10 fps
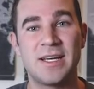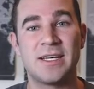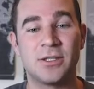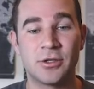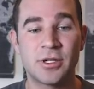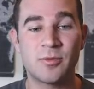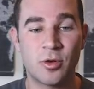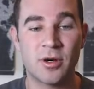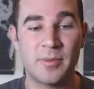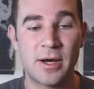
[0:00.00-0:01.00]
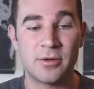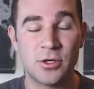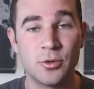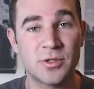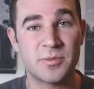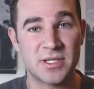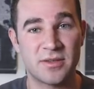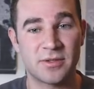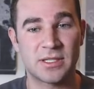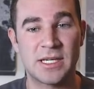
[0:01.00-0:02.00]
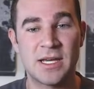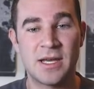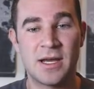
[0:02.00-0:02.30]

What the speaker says: in learning more about you specifically.